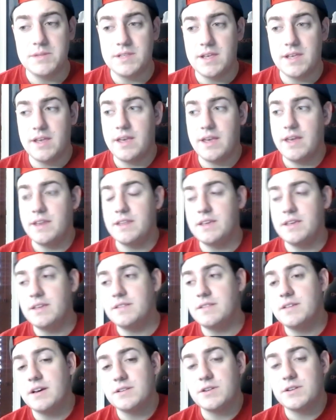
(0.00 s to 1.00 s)
and, t- and
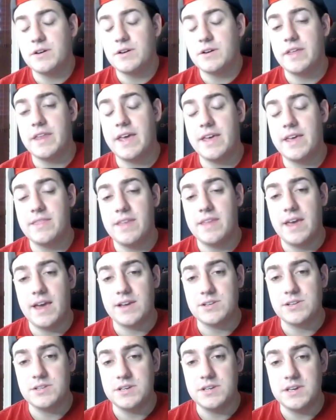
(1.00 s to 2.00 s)
he tells her that they, they
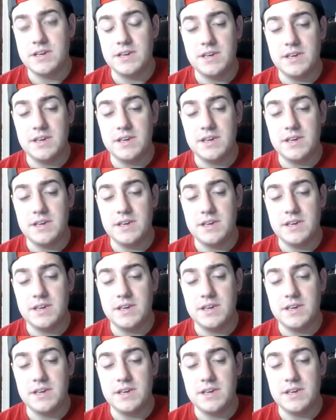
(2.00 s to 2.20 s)
actually